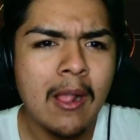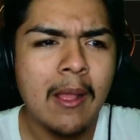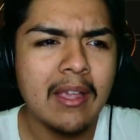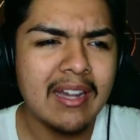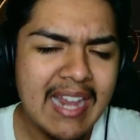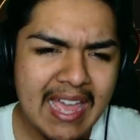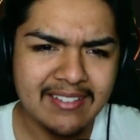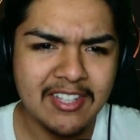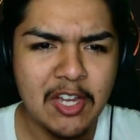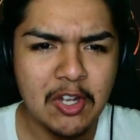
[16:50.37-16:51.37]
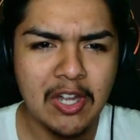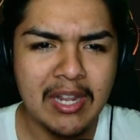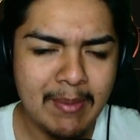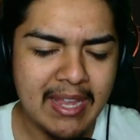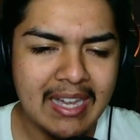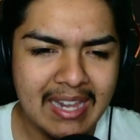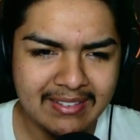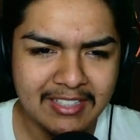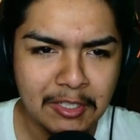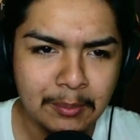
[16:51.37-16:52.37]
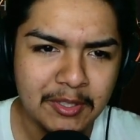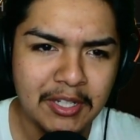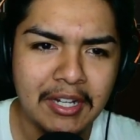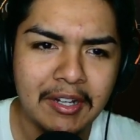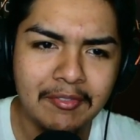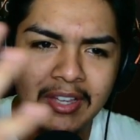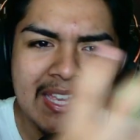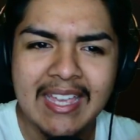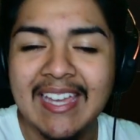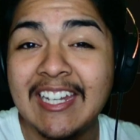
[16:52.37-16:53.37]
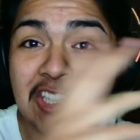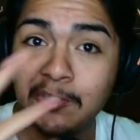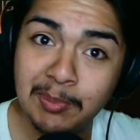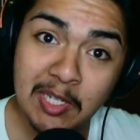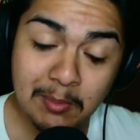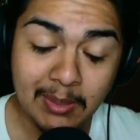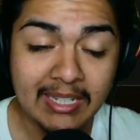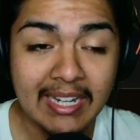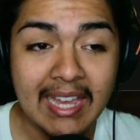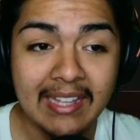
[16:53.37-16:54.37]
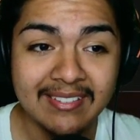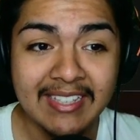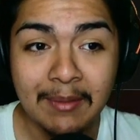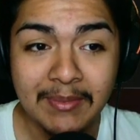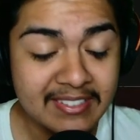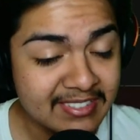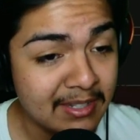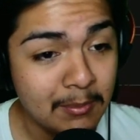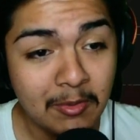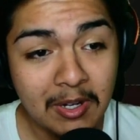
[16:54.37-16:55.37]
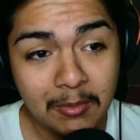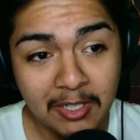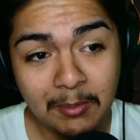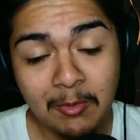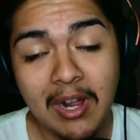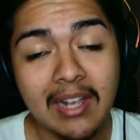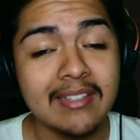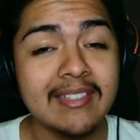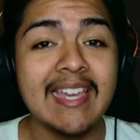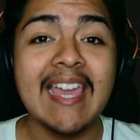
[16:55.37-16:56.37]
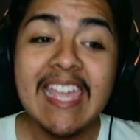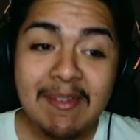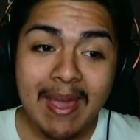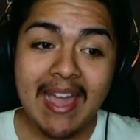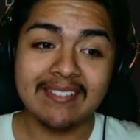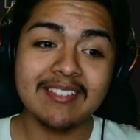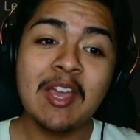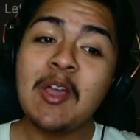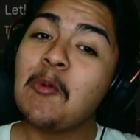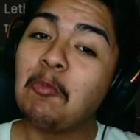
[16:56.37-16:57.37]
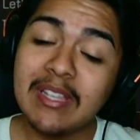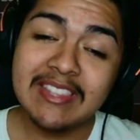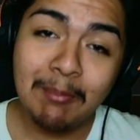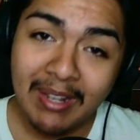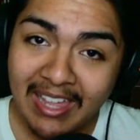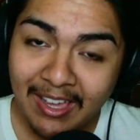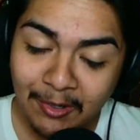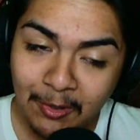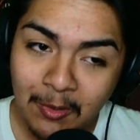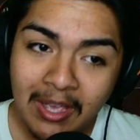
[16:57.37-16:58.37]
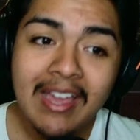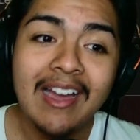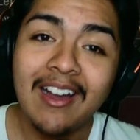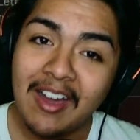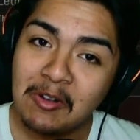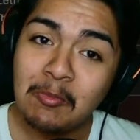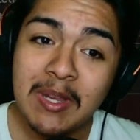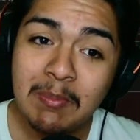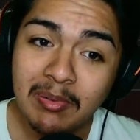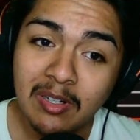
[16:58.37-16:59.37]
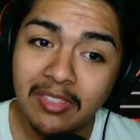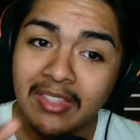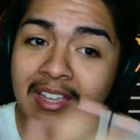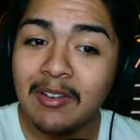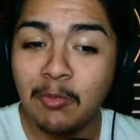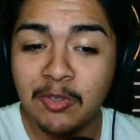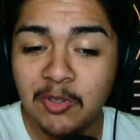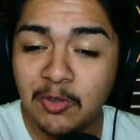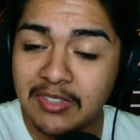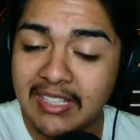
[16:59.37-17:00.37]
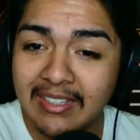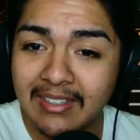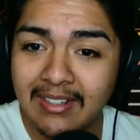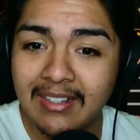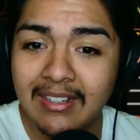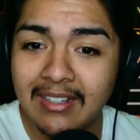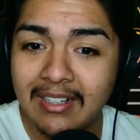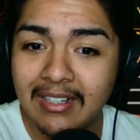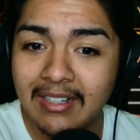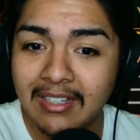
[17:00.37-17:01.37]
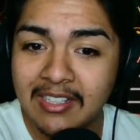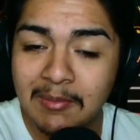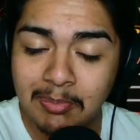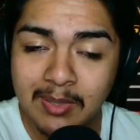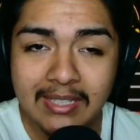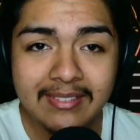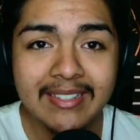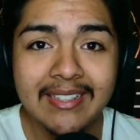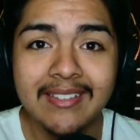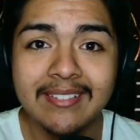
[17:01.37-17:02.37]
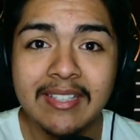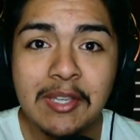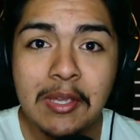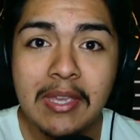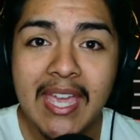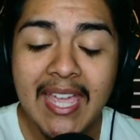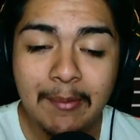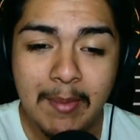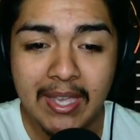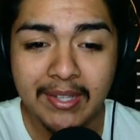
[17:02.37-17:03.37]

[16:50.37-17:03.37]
class here in my class setups of an experiment class. Now this time around we're gonna be rocking the AMAX with the Milano on Rebirth. Was using Complexity's AMAX,